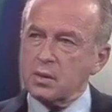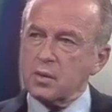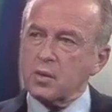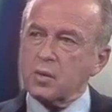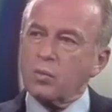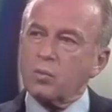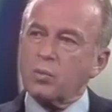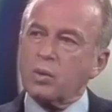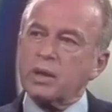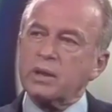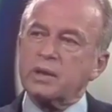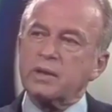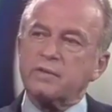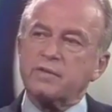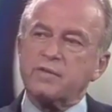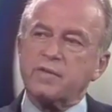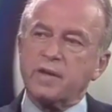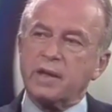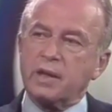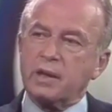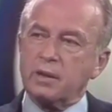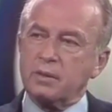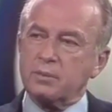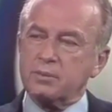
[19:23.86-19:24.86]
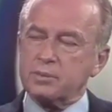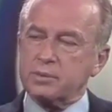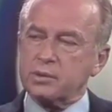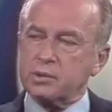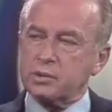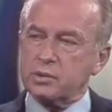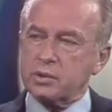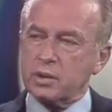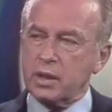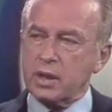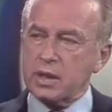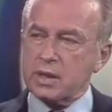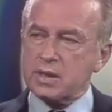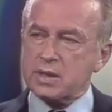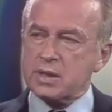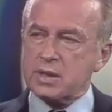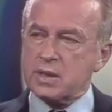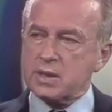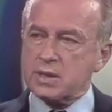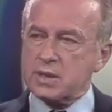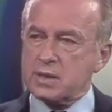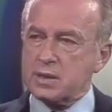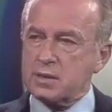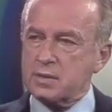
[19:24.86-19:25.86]
Second, we
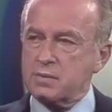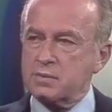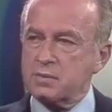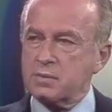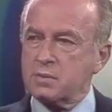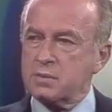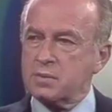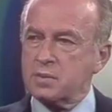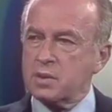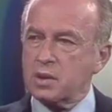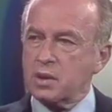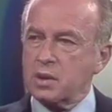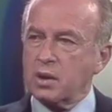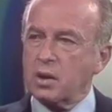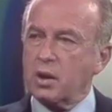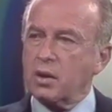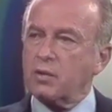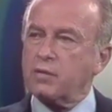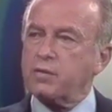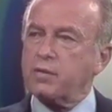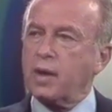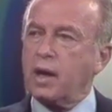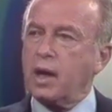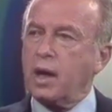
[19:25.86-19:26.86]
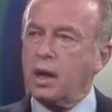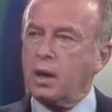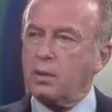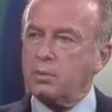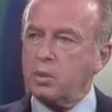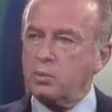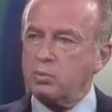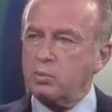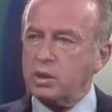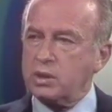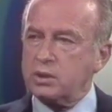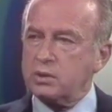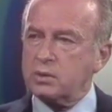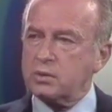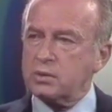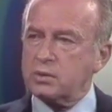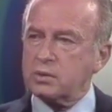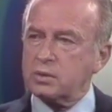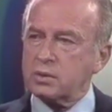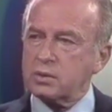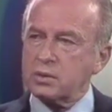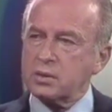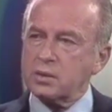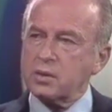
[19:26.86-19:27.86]
developed a system
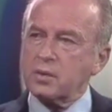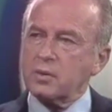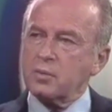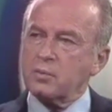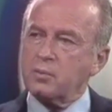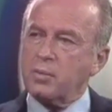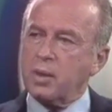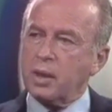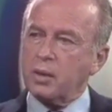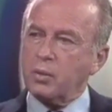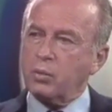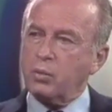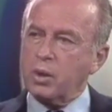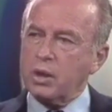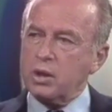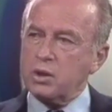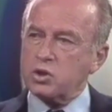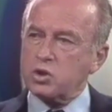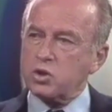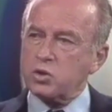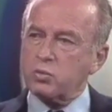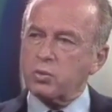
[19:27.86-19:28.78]
of armament